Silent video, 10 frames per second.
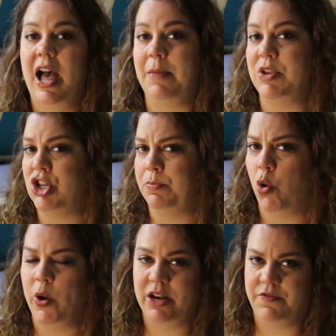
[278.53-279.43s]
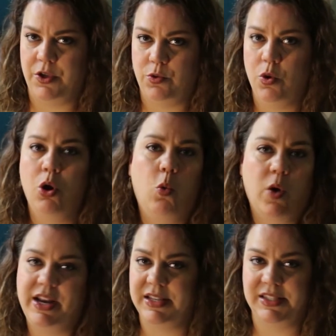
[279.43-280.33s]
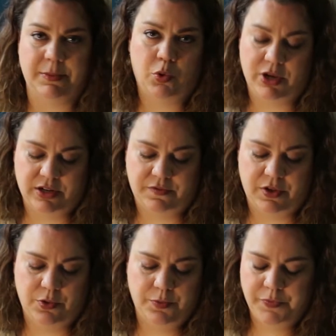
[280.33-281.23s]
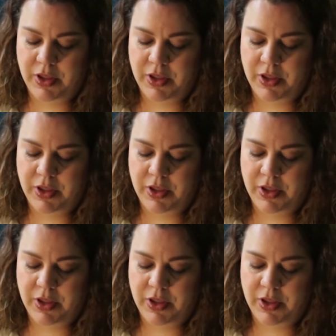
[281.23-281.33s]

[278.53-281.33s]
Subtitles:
I mentioned point of view. What is the point of view?